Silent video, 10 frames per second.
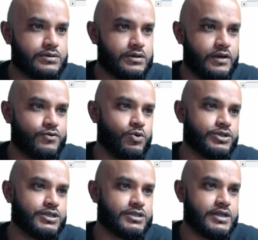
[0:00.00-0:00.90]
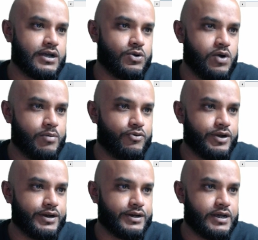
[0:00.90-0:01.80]
Of course, it's not
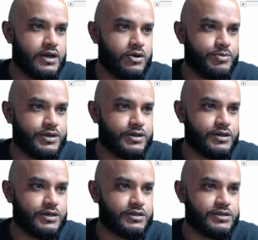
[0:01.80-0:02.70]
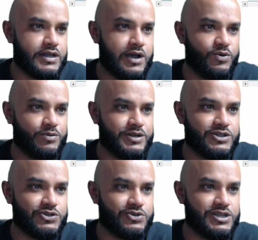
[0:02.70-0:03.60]
cooperating now because that would be
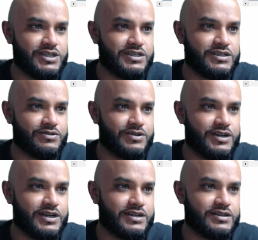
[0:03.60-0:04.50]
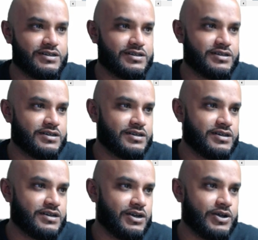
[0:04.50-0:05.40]
too easy, right?
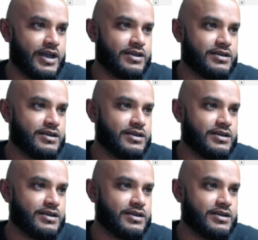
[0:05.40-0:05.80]
Okay.